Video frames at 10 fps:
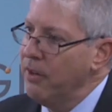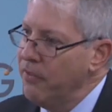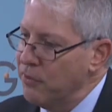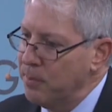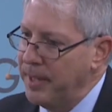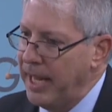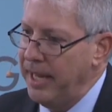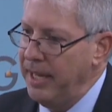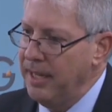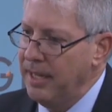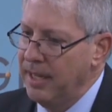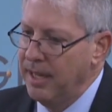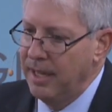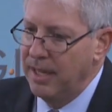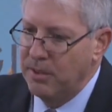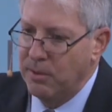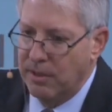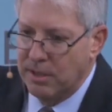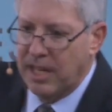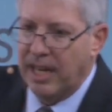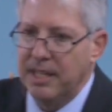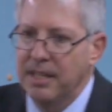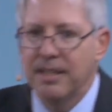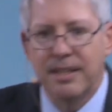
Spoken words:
to go from spaghetti to lasagna,